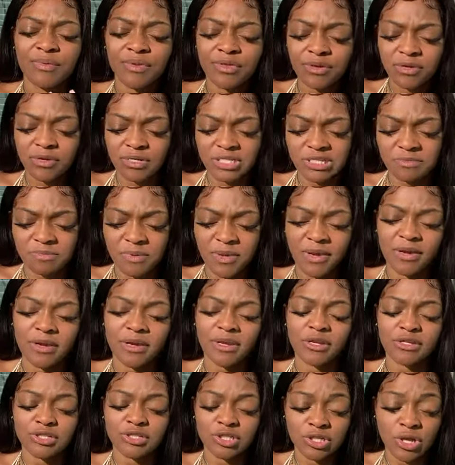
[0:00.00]
your spirit
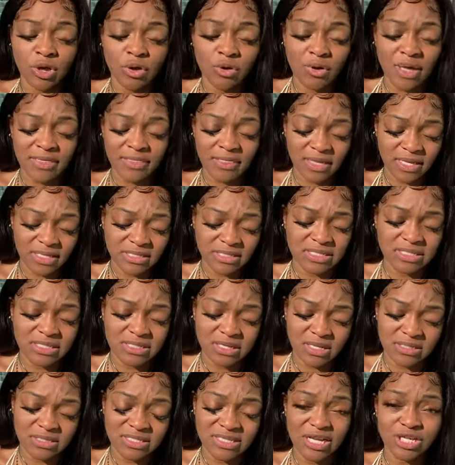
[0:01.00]
and your soul, and this
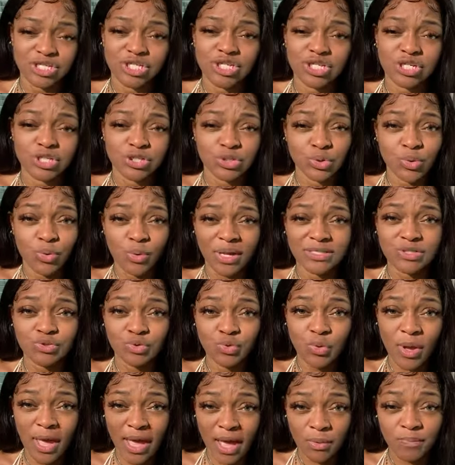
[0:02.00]
session is going to
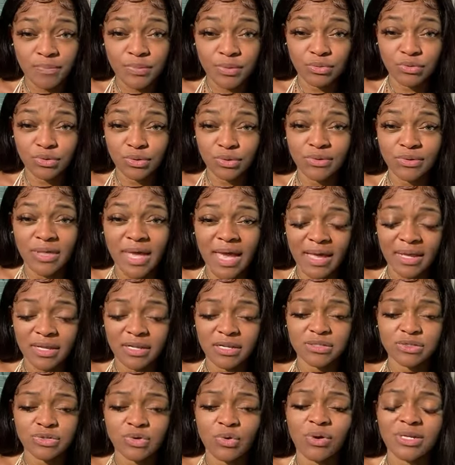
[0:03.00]
help you do that. It
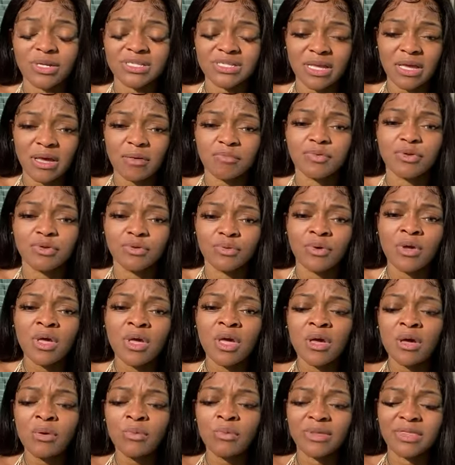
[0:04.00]
is going to help you
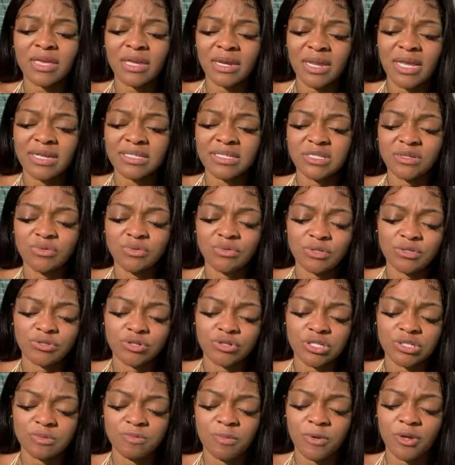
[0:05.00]
with connecting with
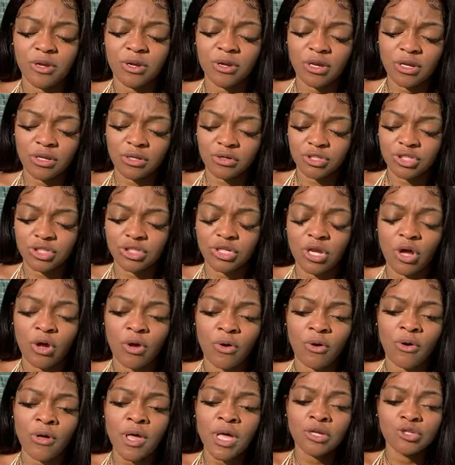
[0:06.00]
your spirit and your
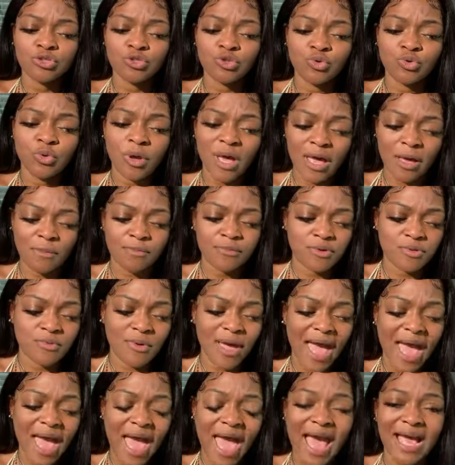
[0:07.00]
soul to help you
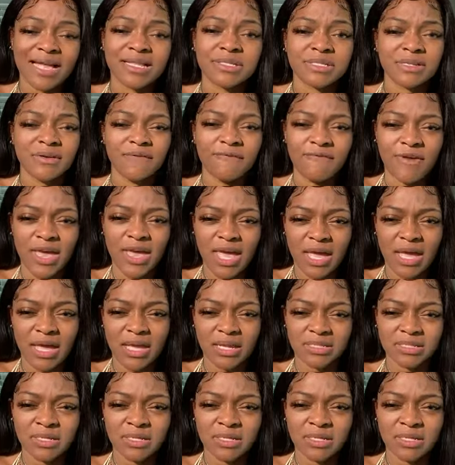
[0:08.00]
activate